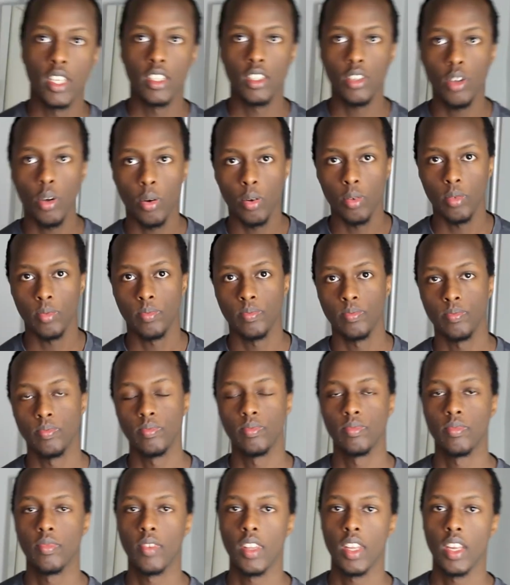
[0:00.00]
So,
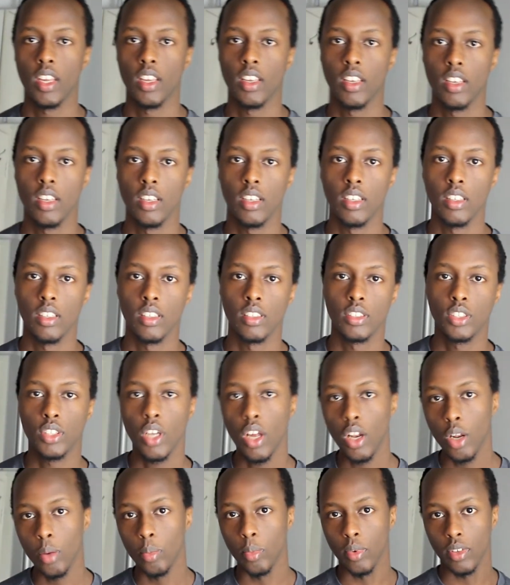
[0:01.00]

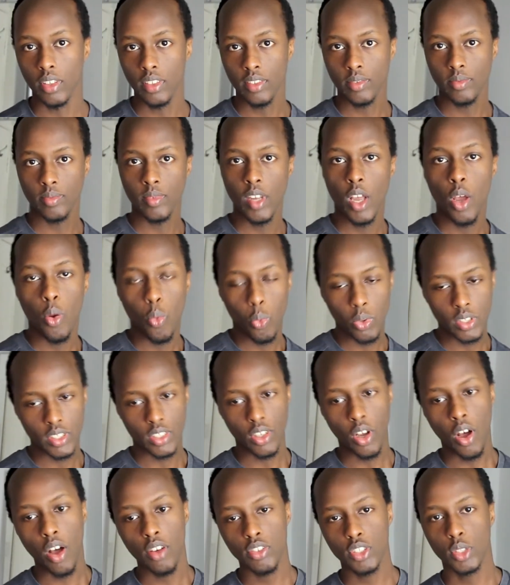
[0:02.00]
Solomon was
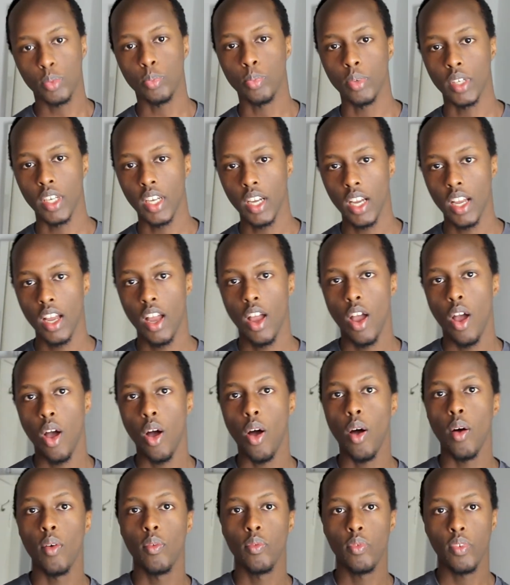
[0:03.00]
the offspring
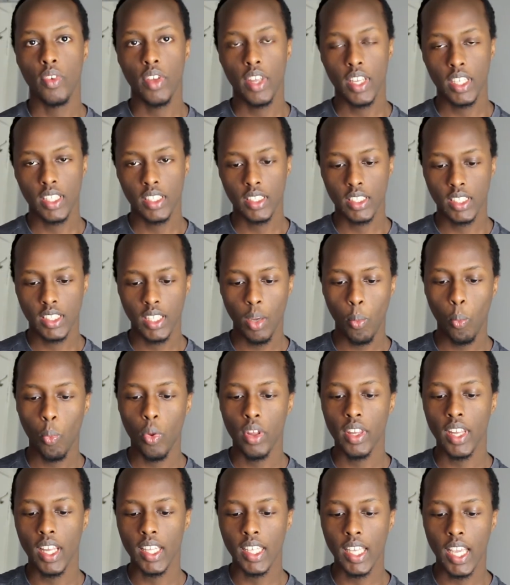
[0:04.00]
of
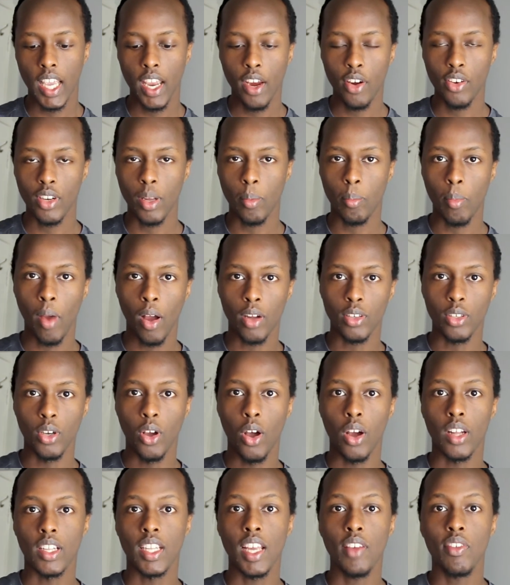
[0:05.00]
someone that cared about
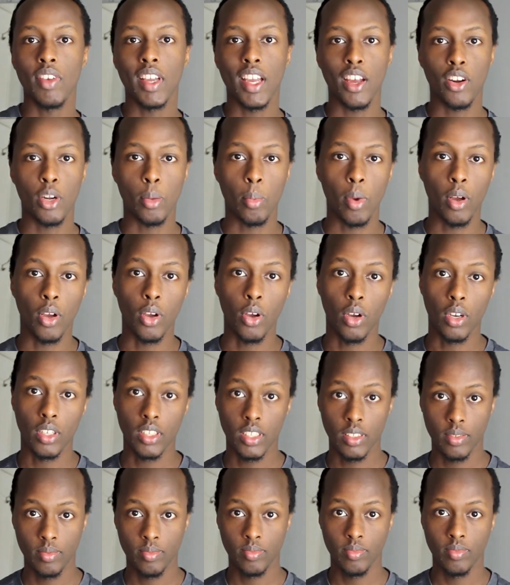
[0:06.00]
God. David cared about God.
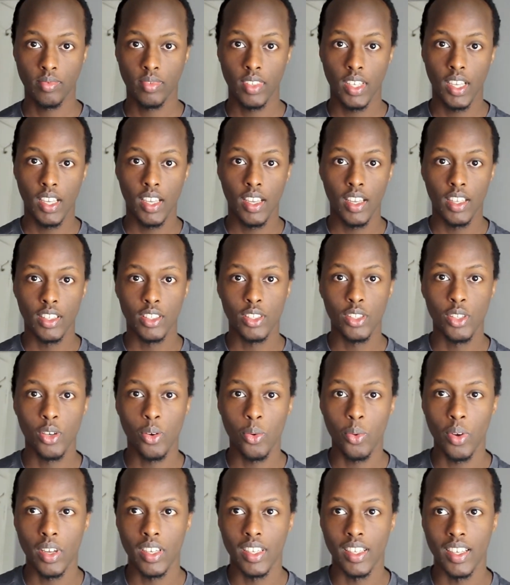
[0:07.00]
You
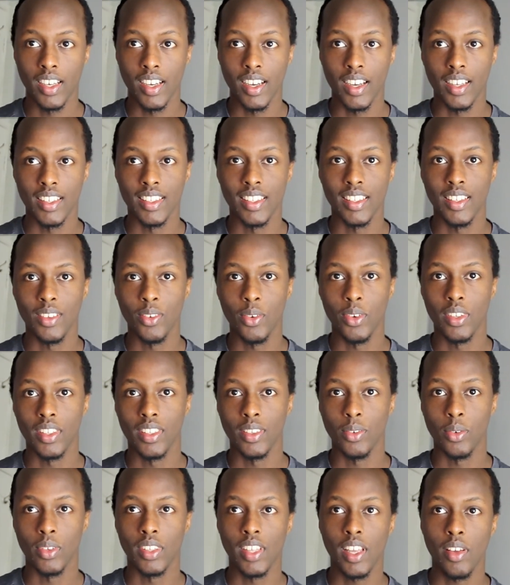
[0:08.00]
know,
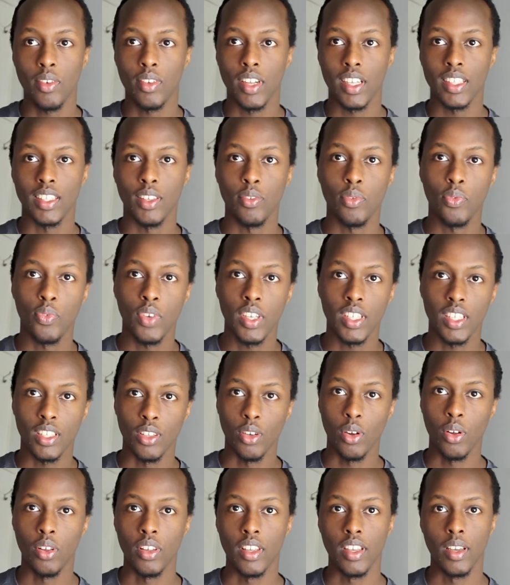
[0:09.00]
when David had
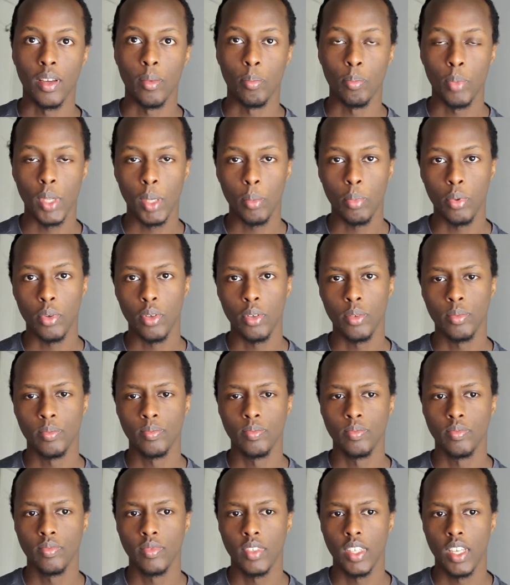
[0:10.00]
defeated all the people,
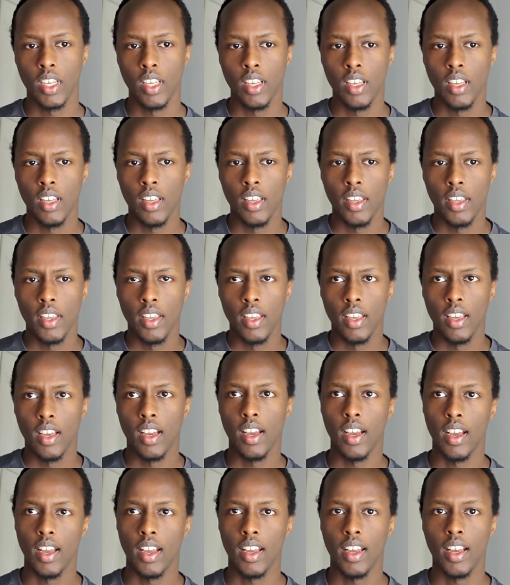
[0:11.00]

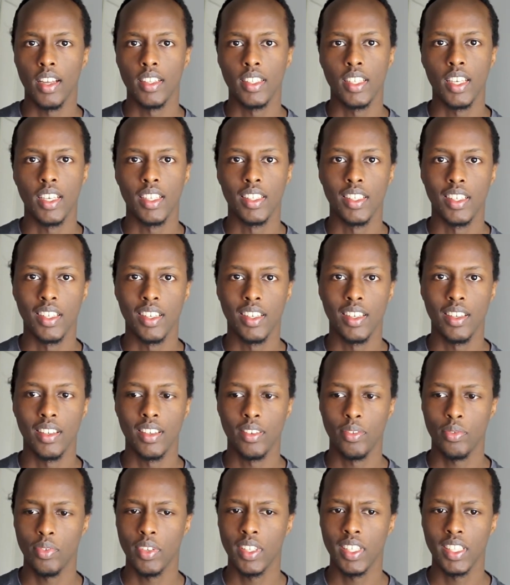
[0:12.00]
and he had
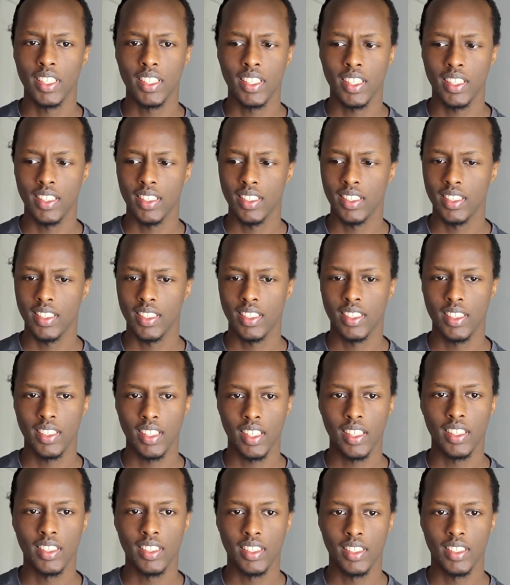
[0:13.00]
finished
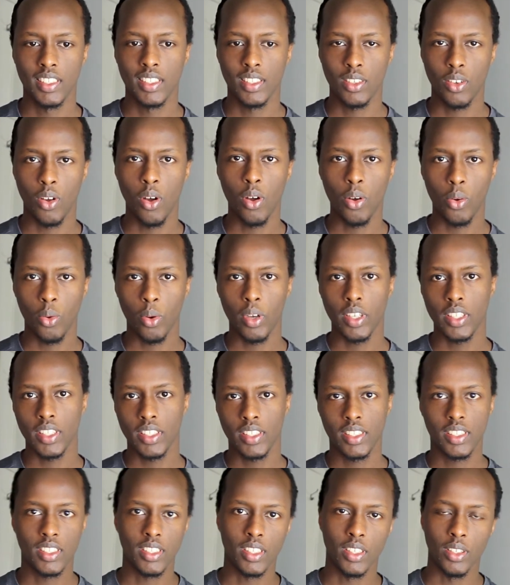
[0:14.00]
his
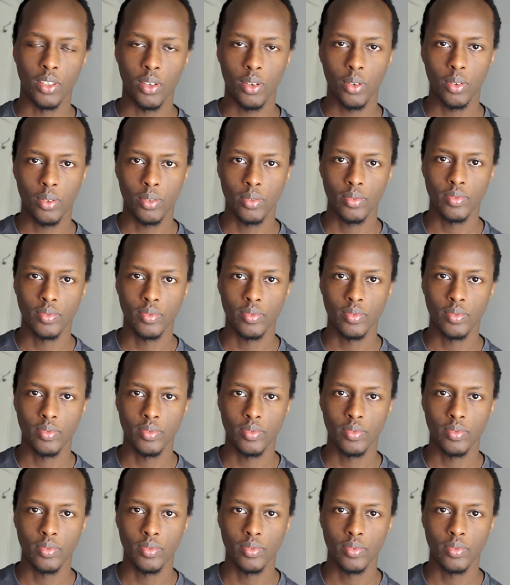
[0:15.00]
conquests, you know,